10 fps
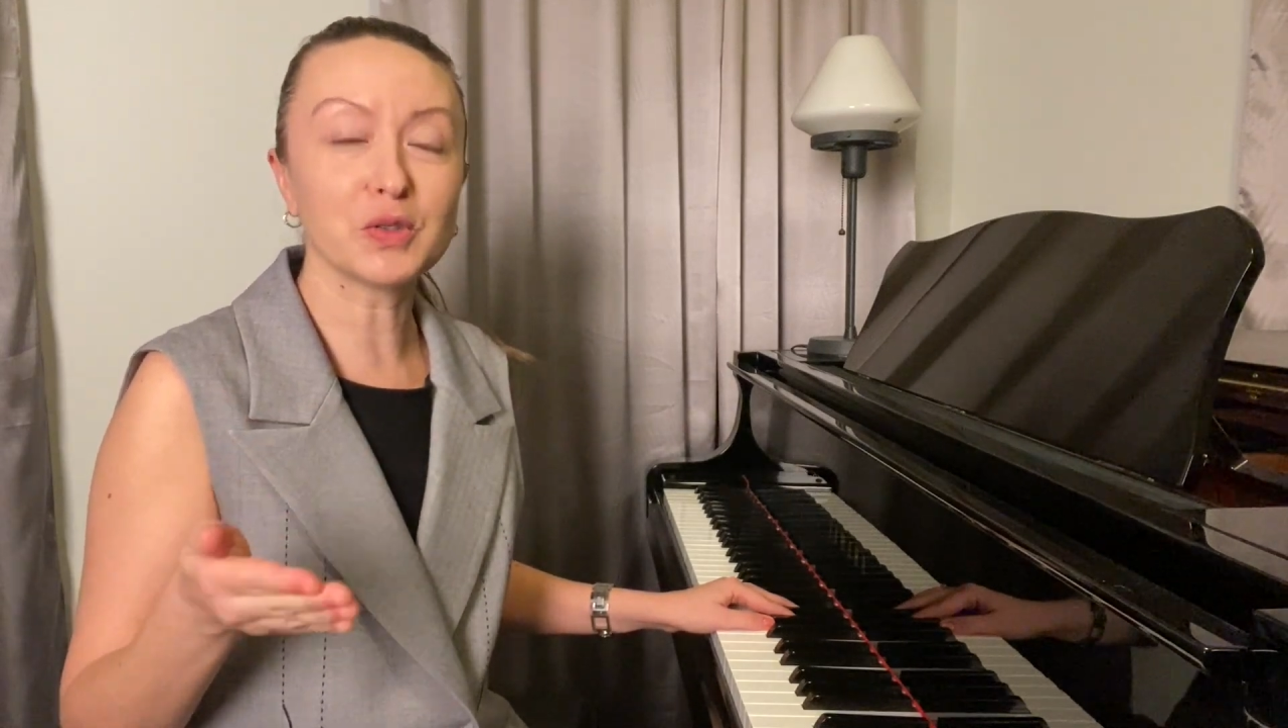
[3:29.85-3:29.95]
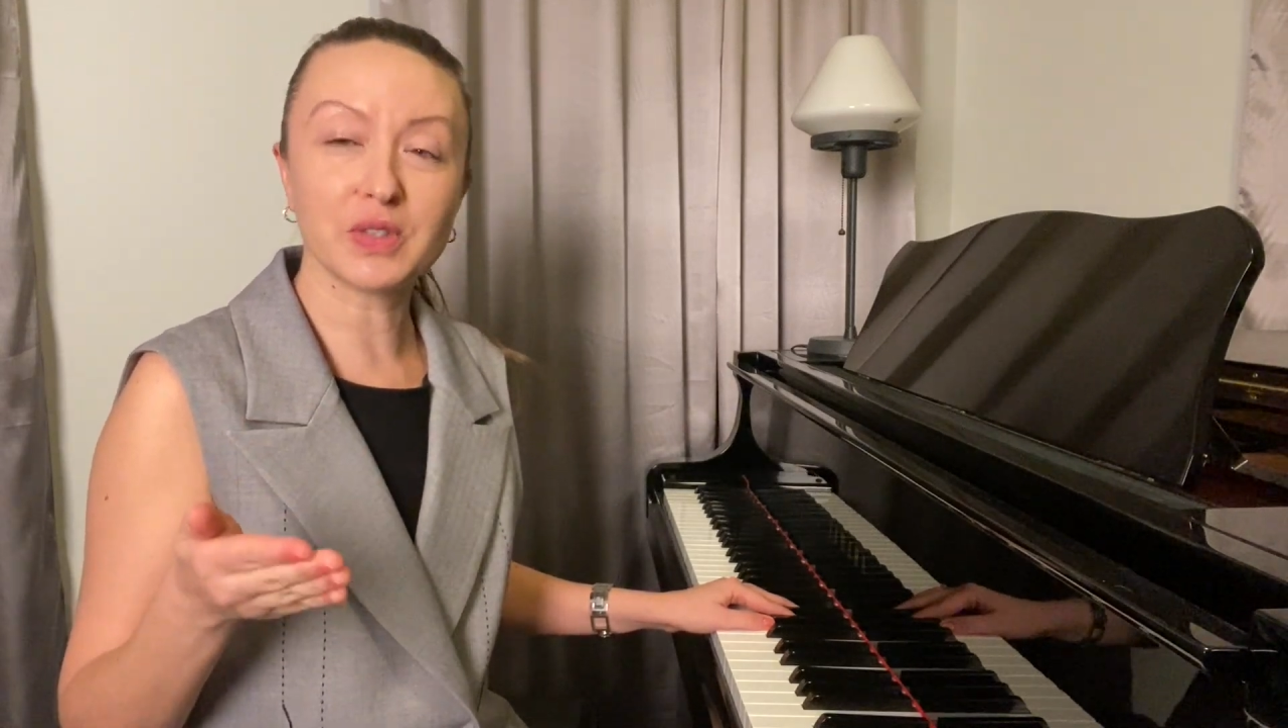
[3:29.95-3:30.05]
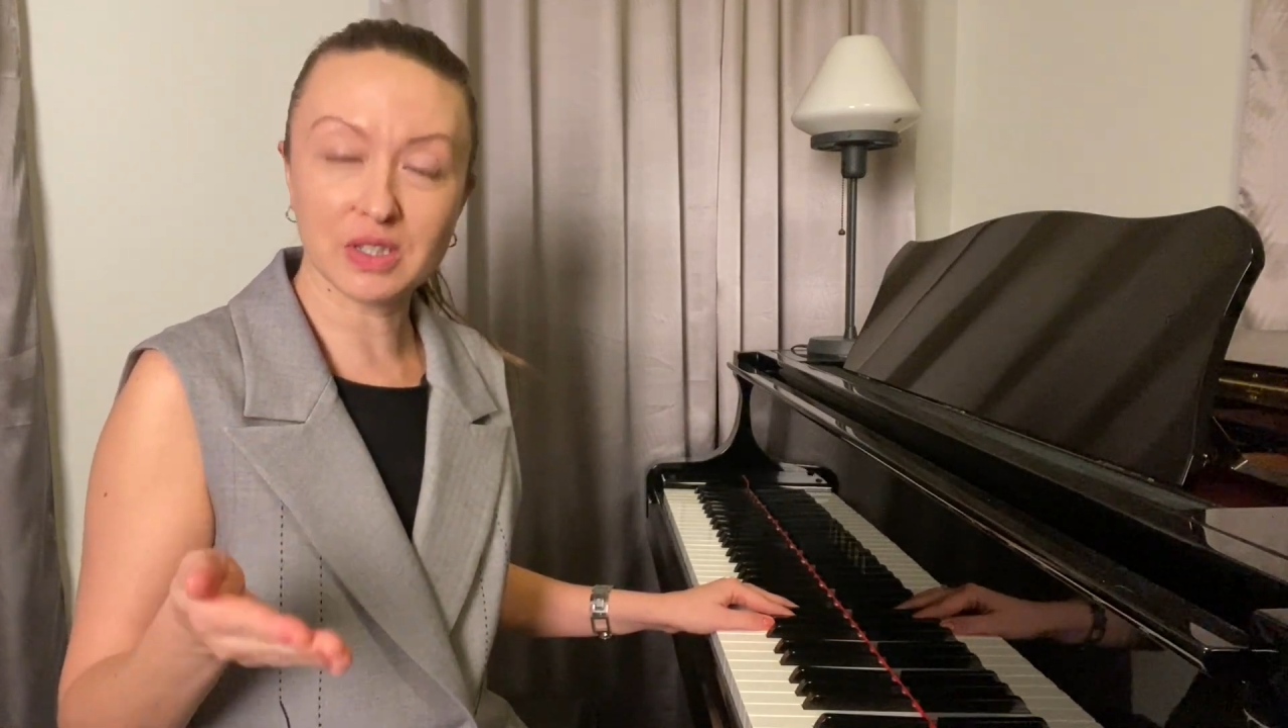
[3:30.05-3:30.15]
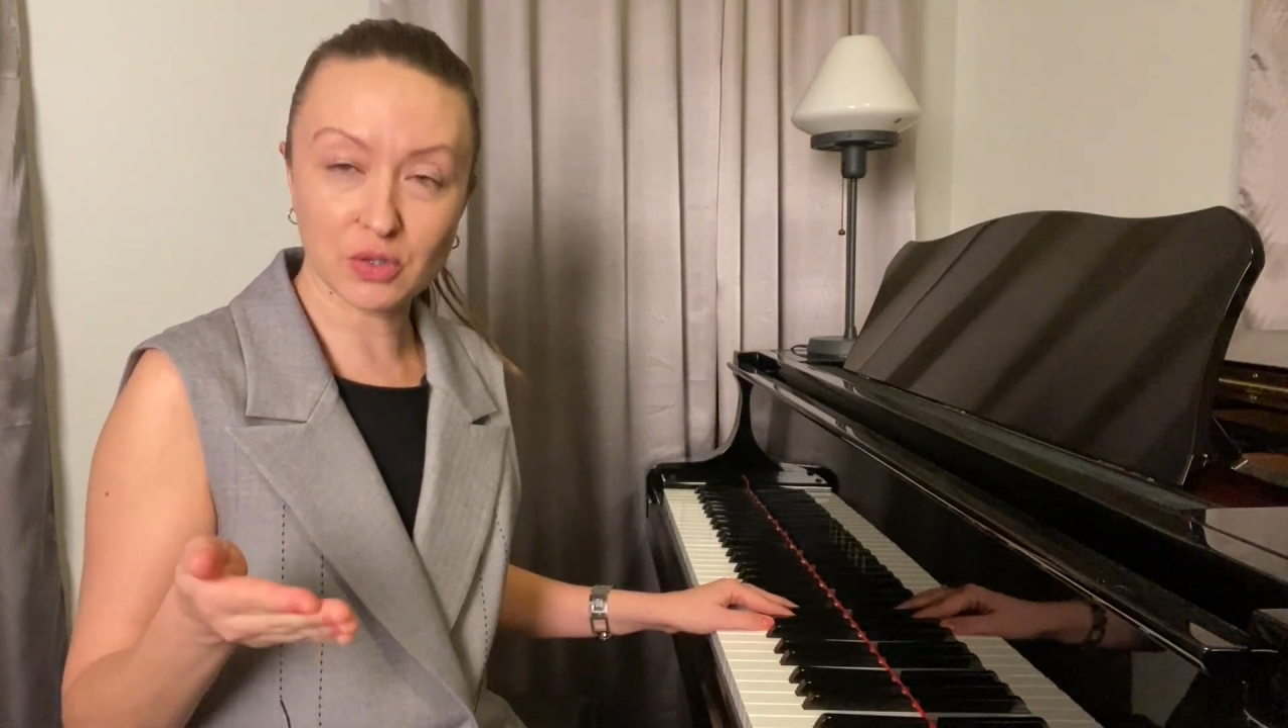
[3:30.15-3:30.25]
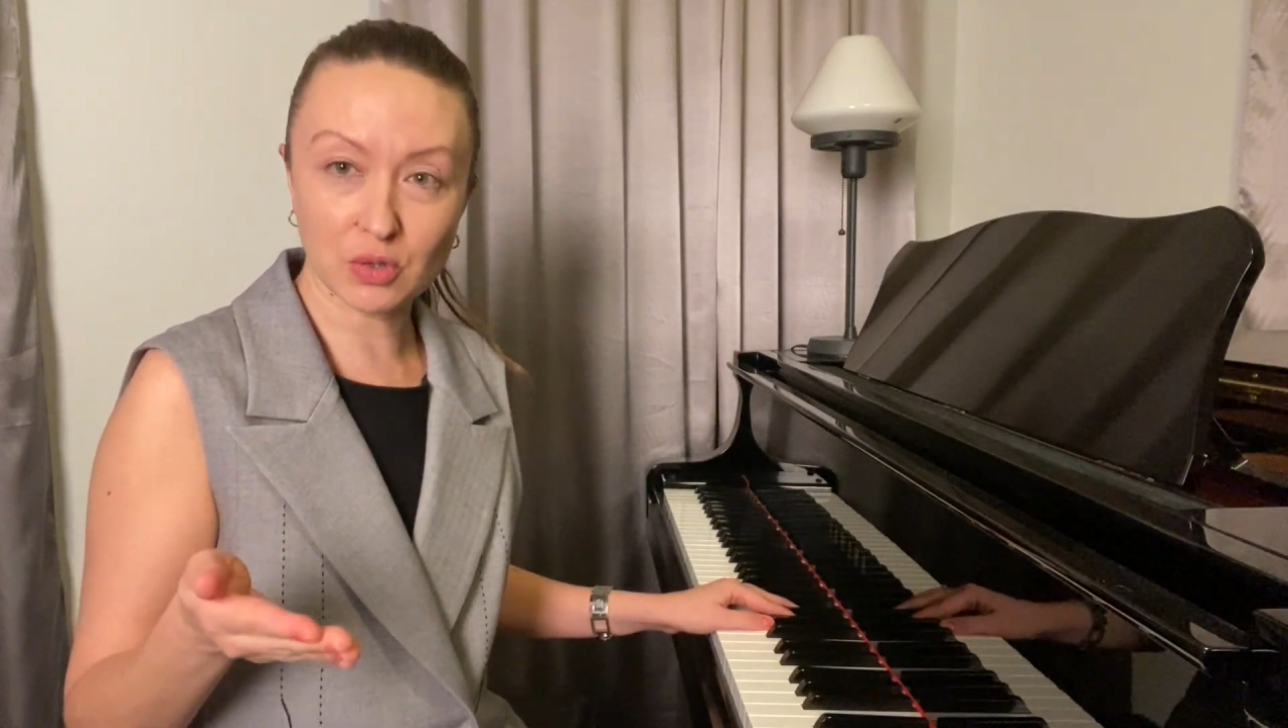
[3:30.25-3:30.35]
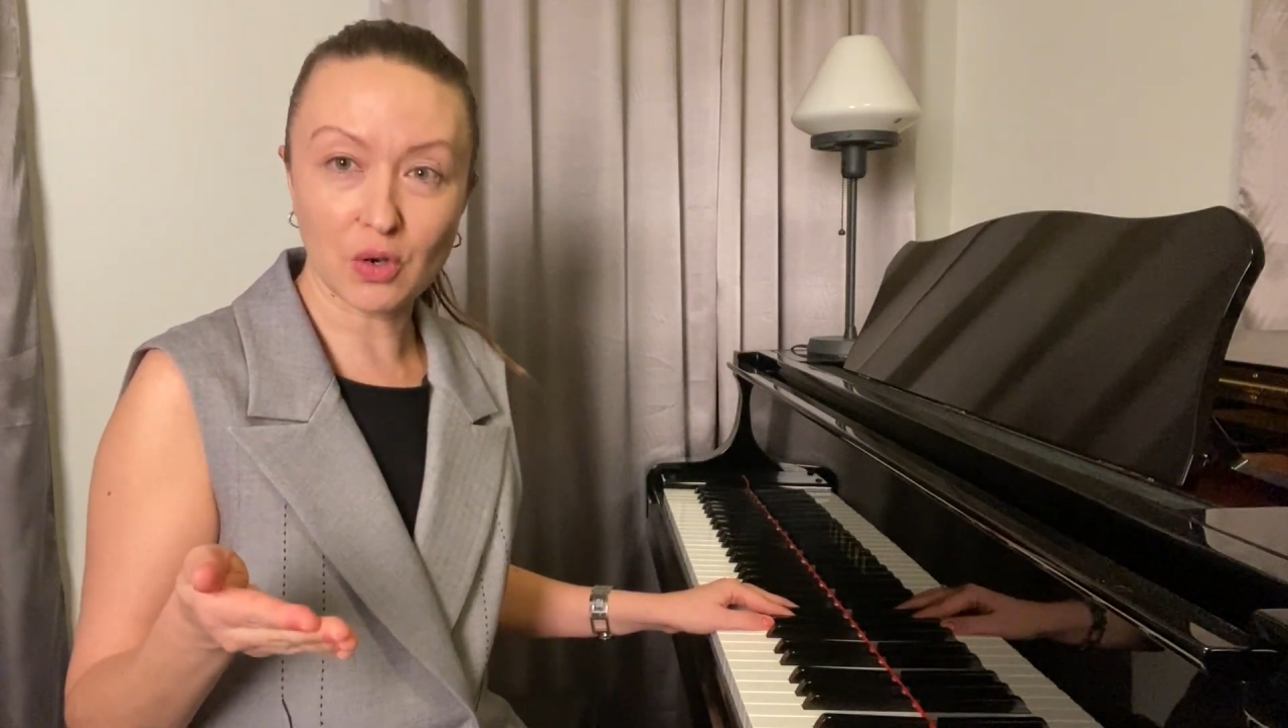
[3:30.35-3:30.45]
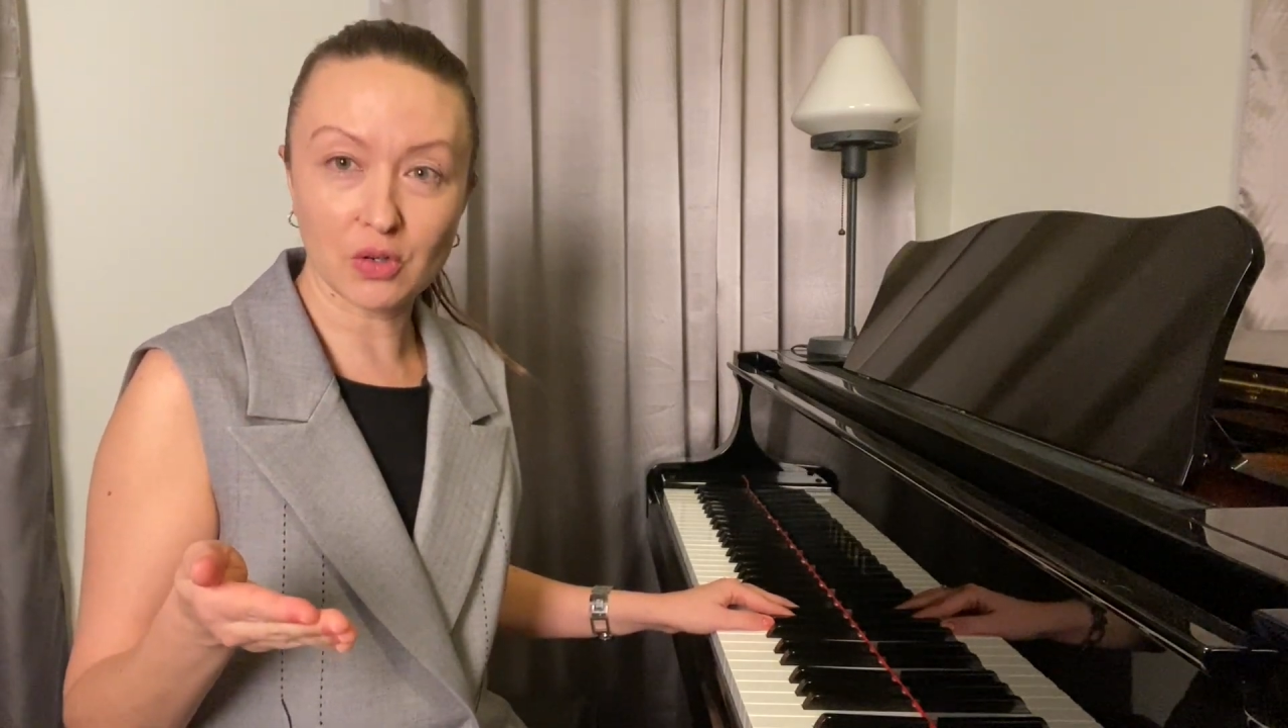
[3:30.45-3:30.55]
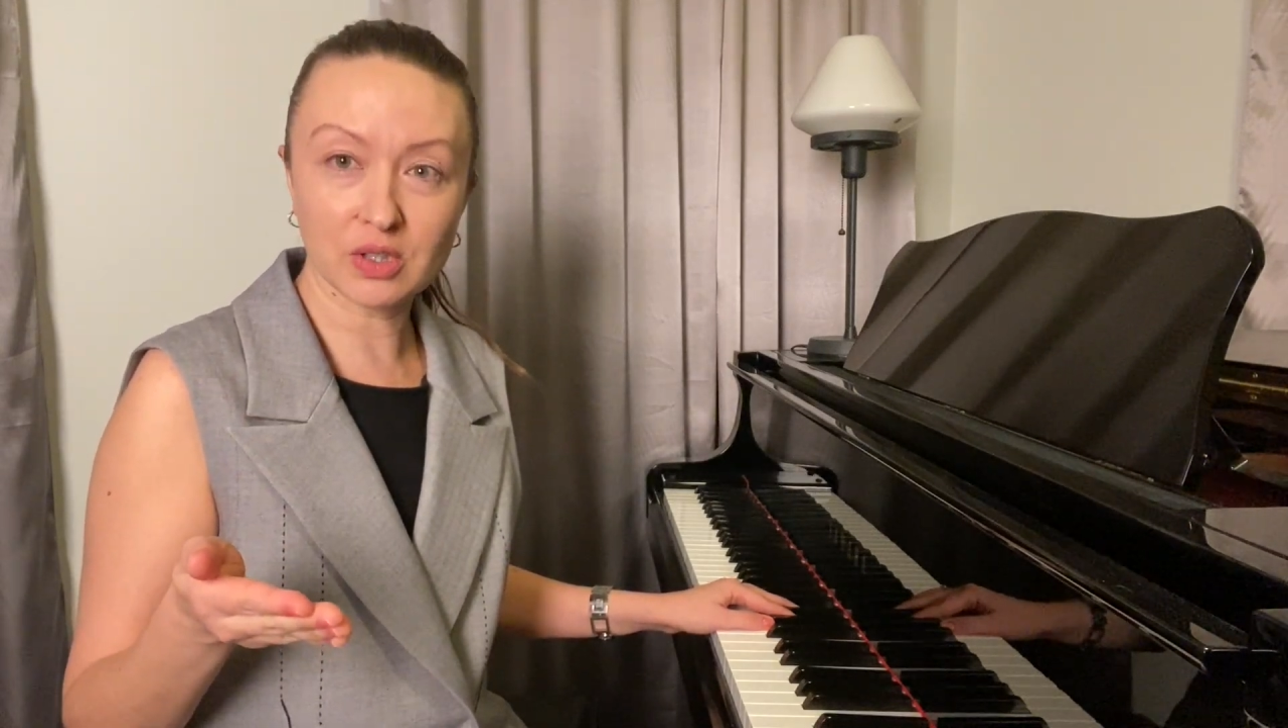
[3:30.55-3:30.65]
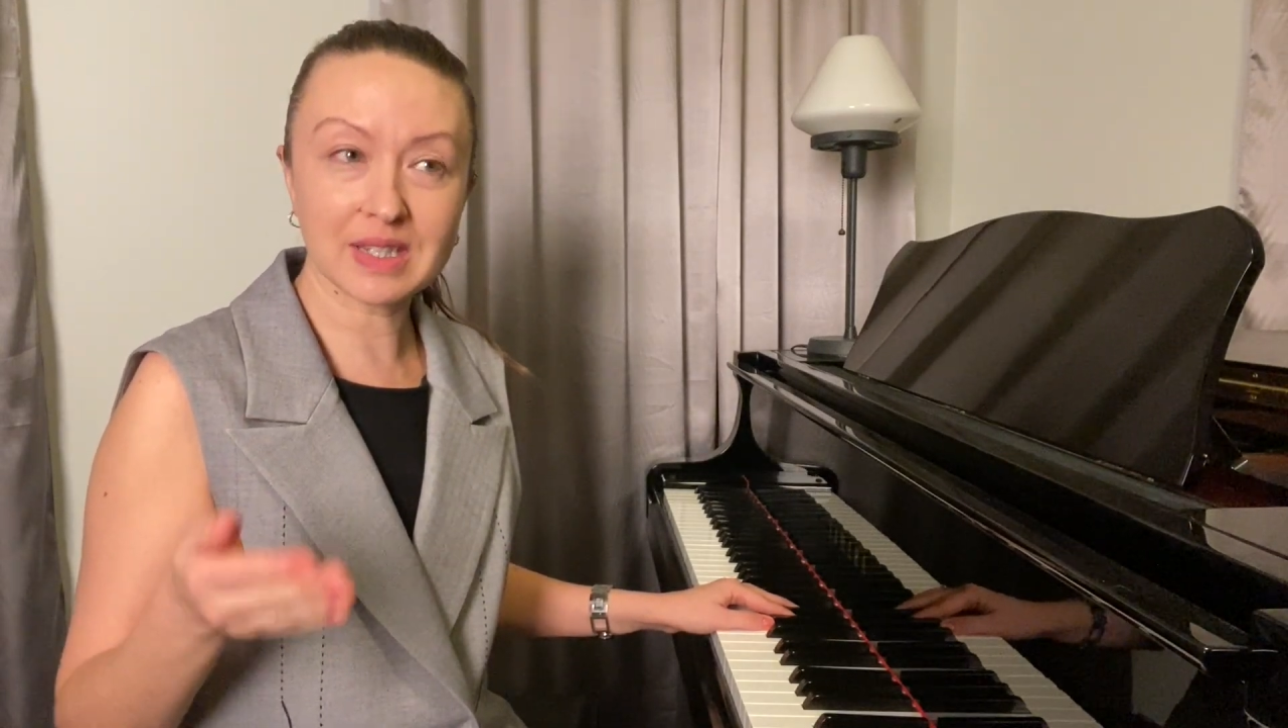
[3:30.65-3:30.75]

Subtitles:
of these songs,